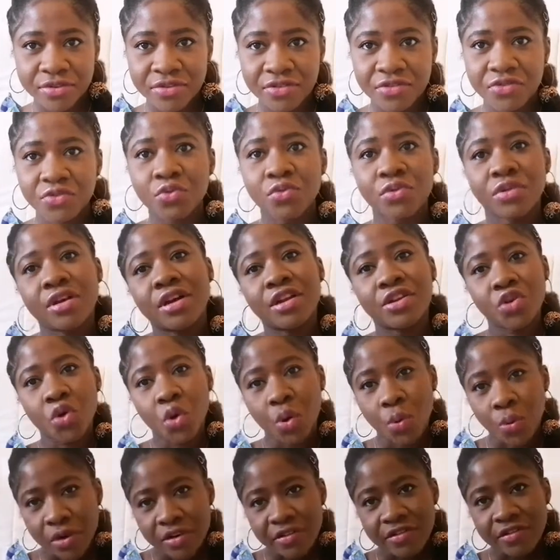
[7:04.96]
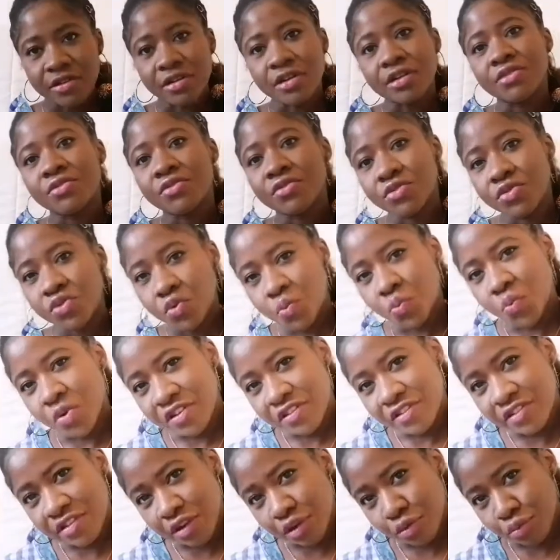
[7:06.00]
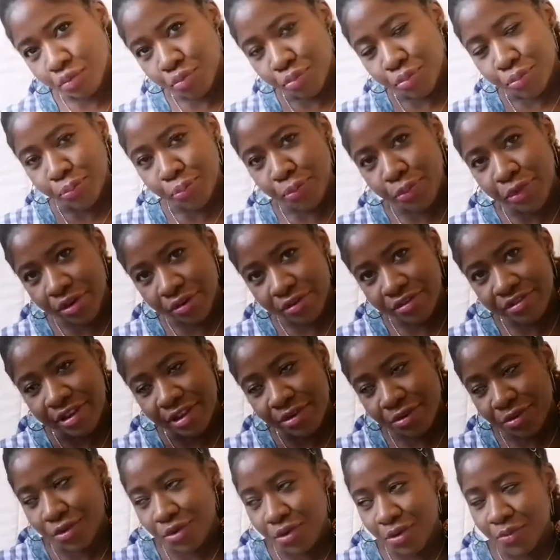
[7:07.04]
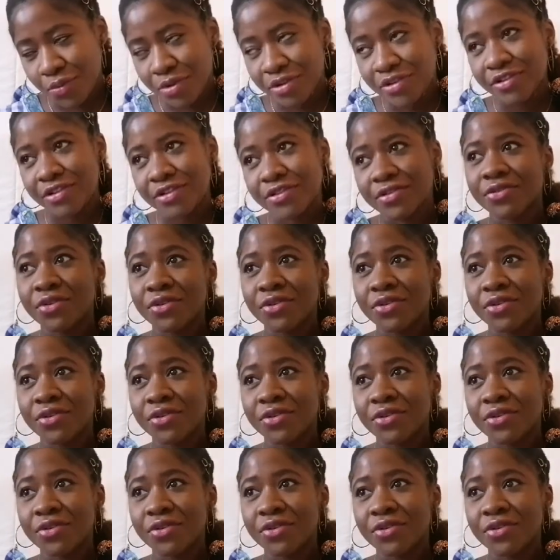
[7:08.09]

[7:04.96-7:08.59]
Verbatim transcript: boarding school and you're watching, I know you're watching, girls. I know you're watching.